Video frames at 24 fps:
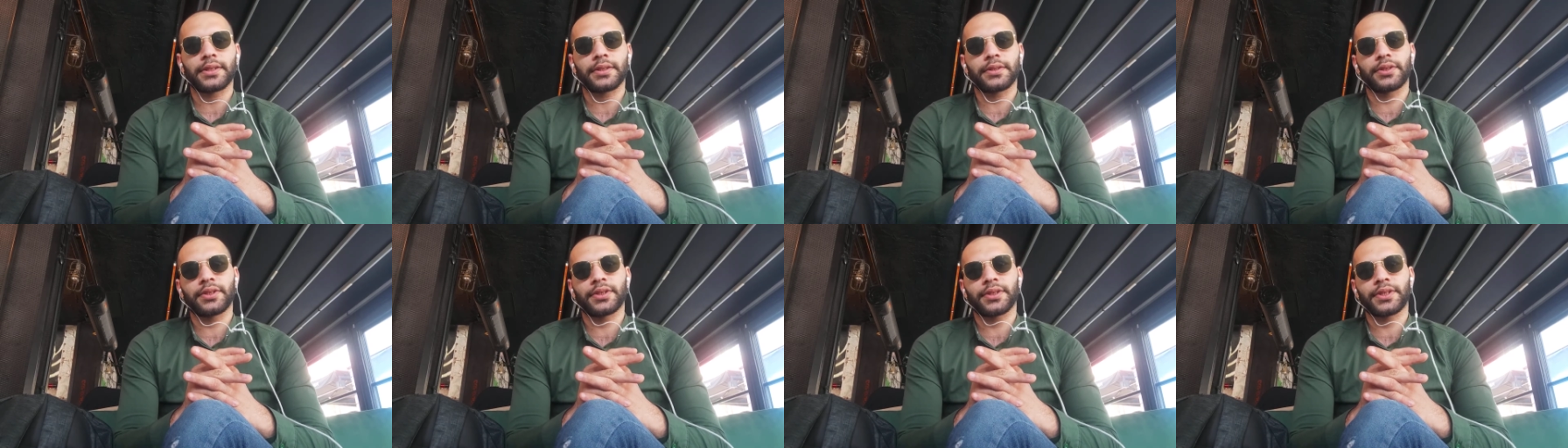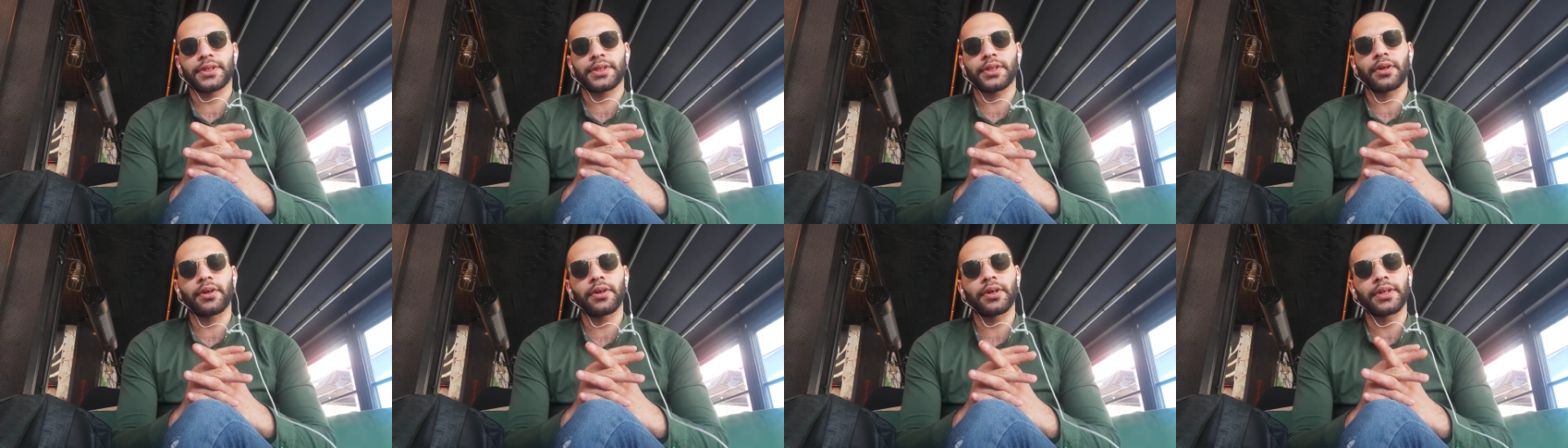
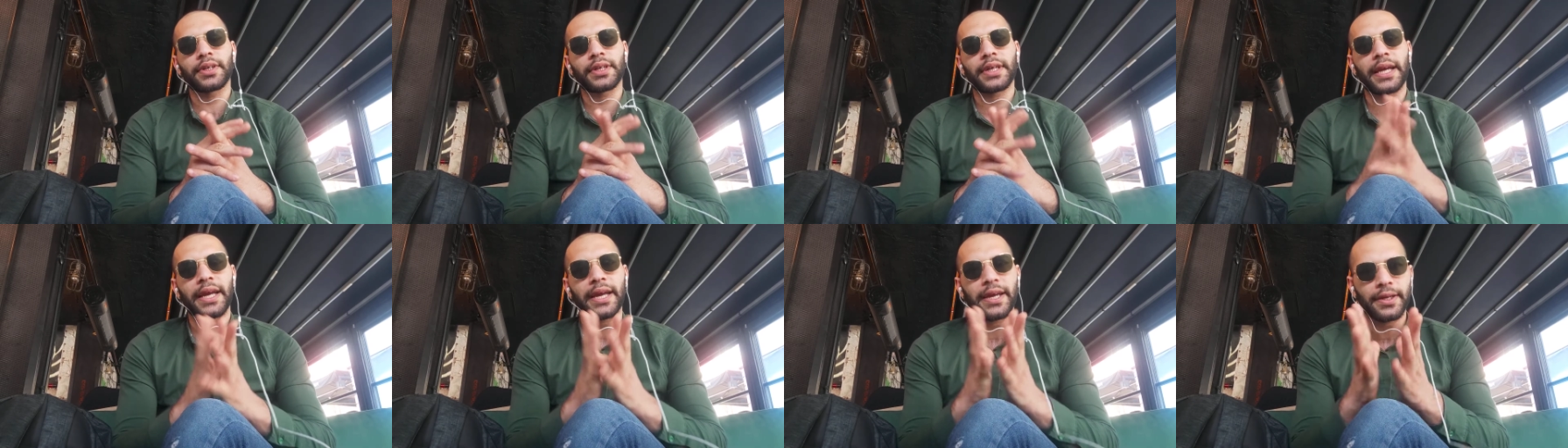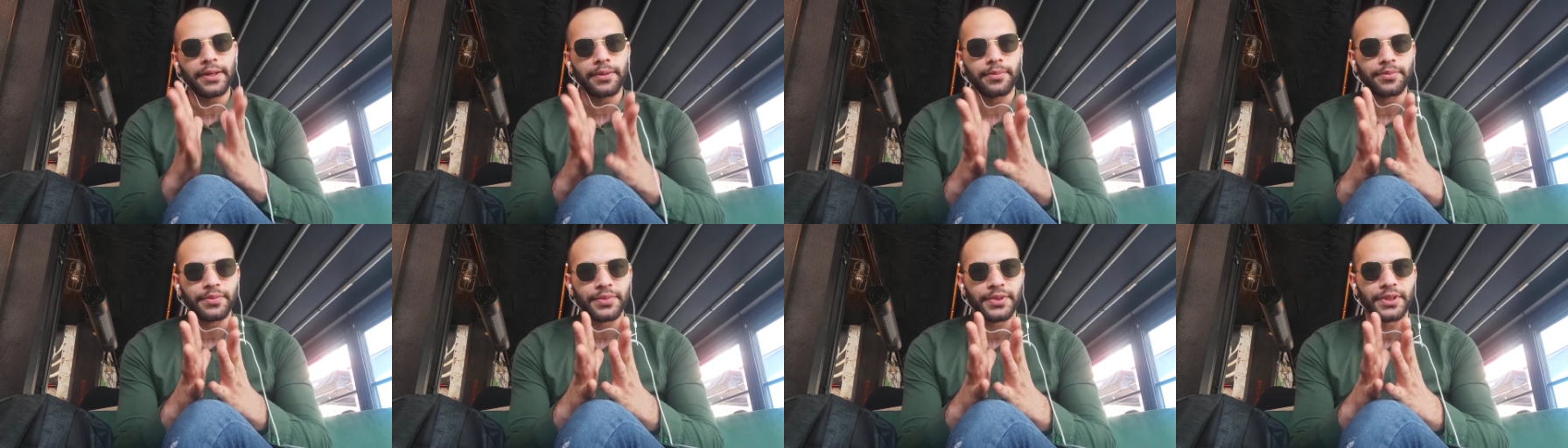just going
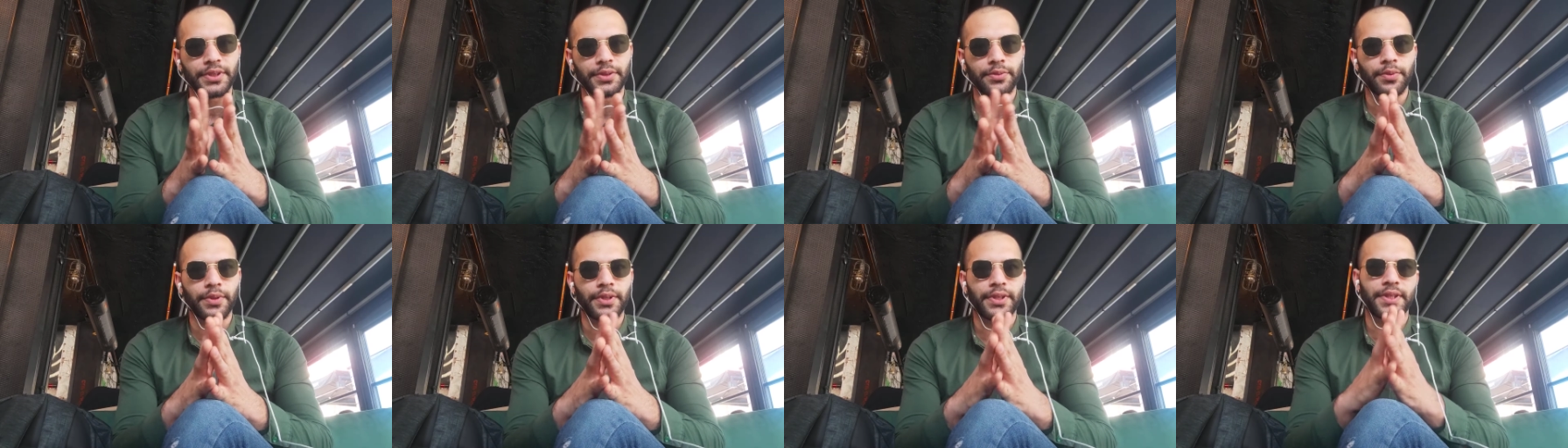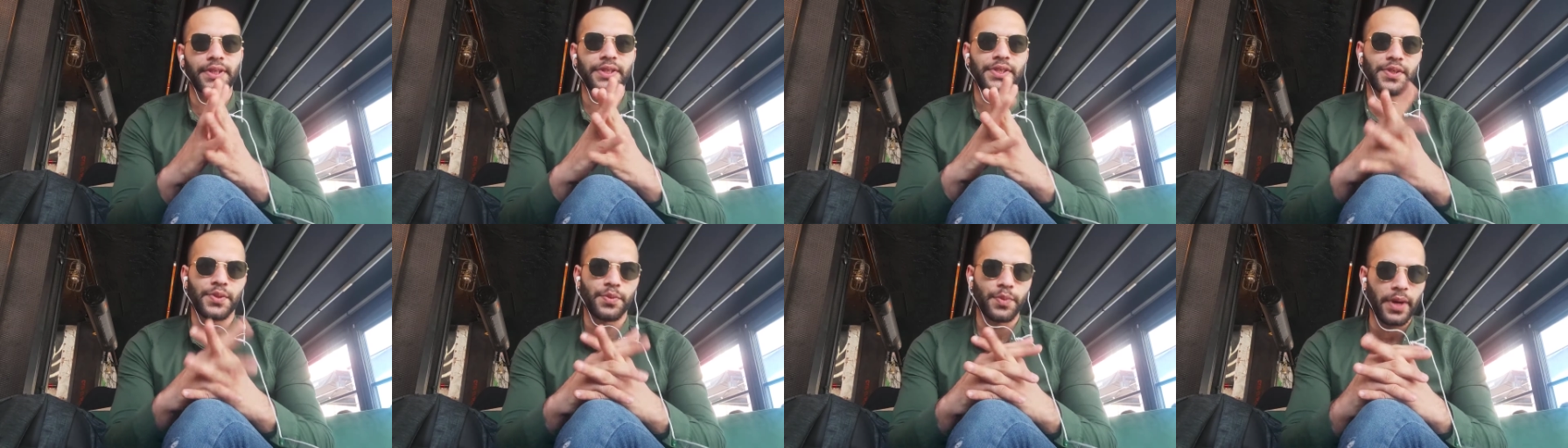aims with
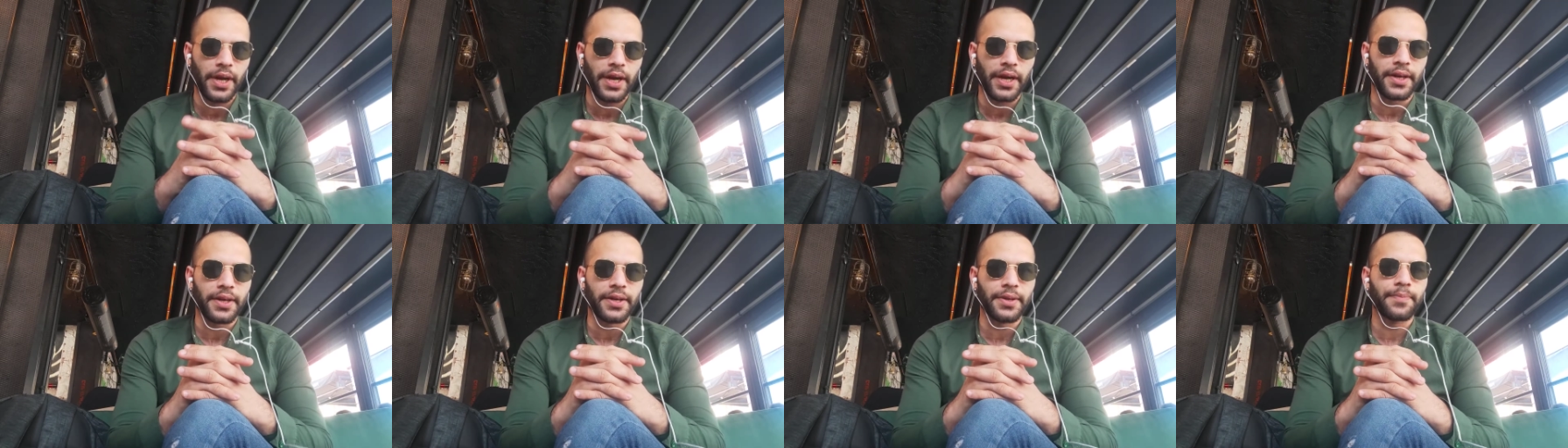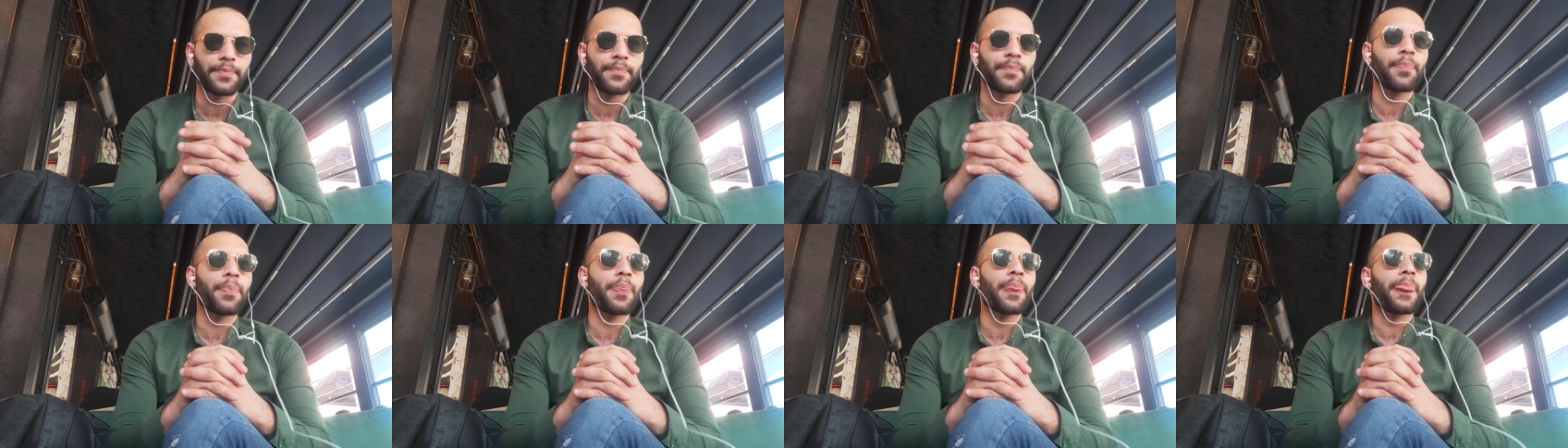this way.
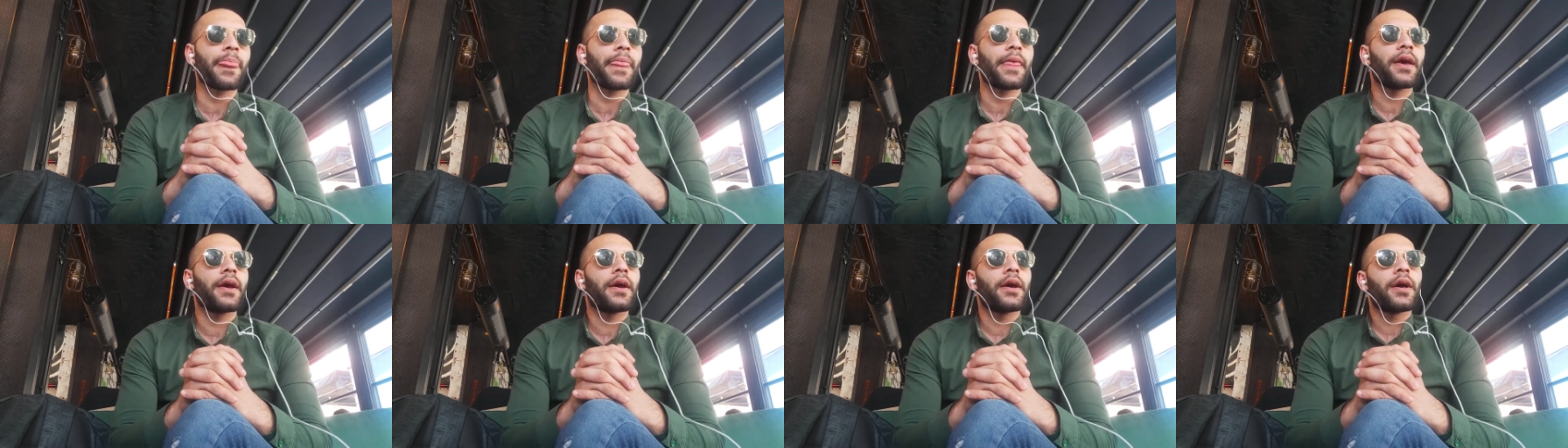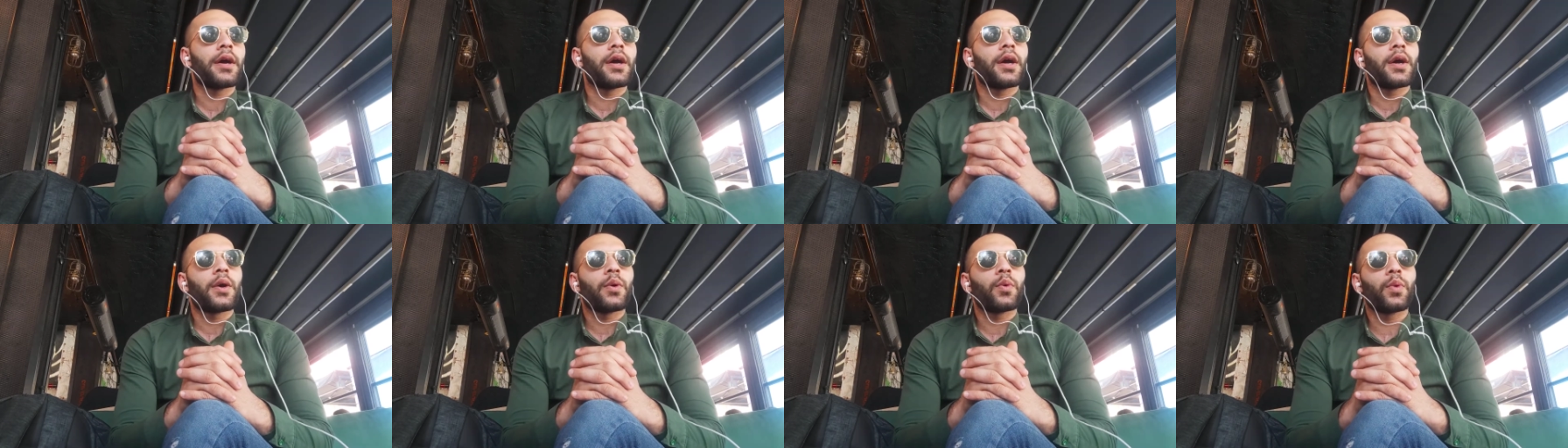
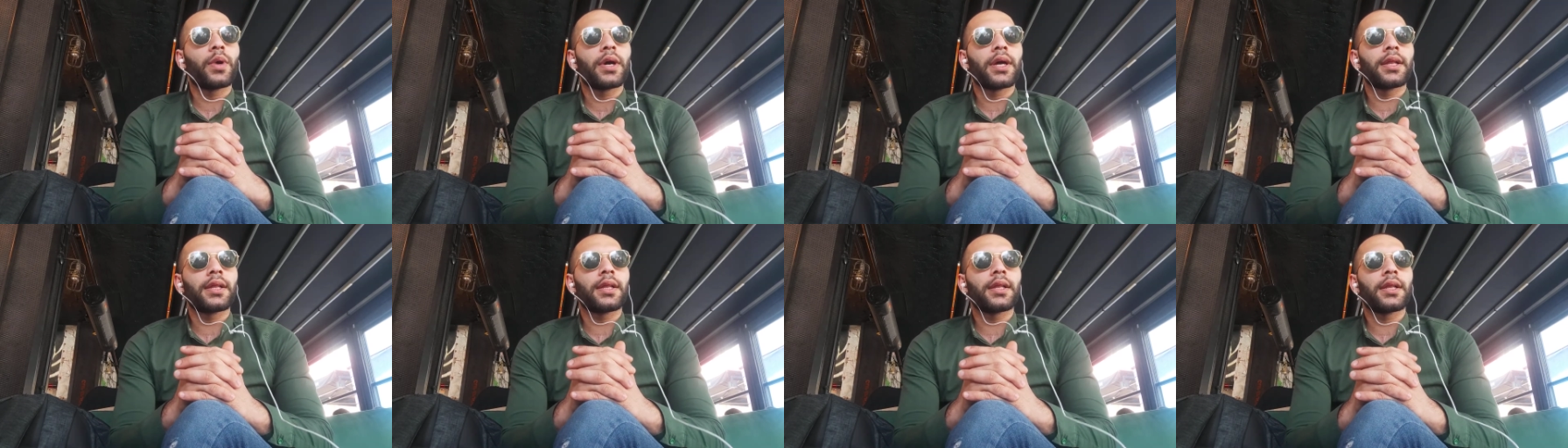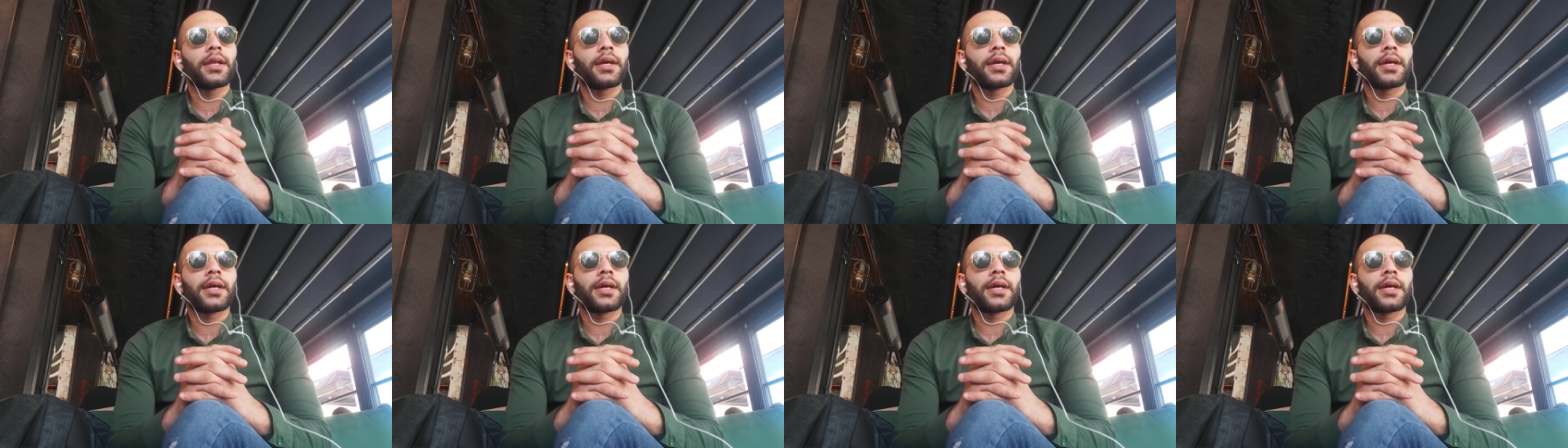Well,